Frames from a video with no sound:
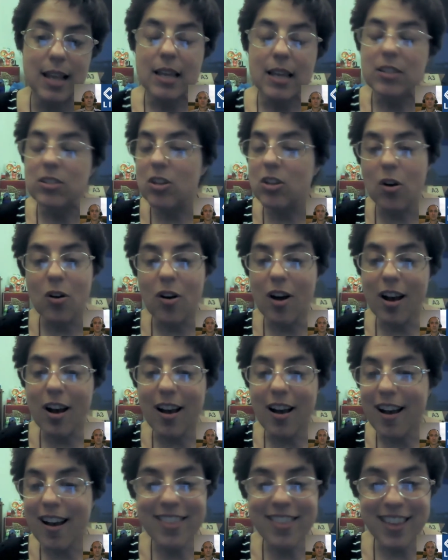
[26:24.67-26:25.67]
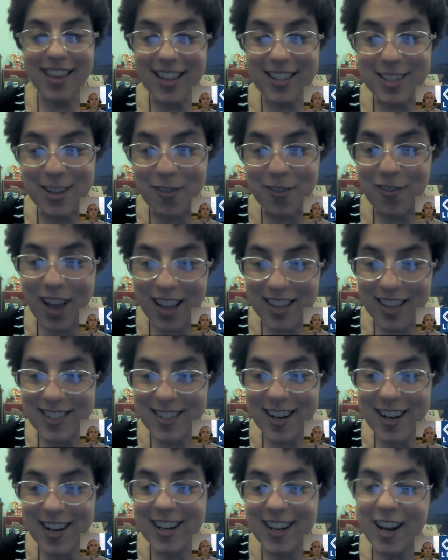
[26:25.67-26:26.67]
So I think it's a
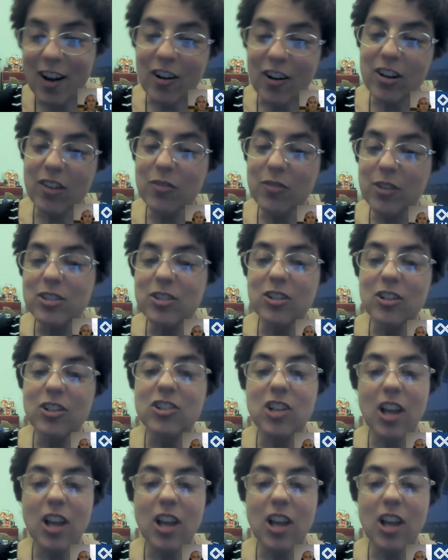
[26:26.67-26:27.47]
fascinating area of research.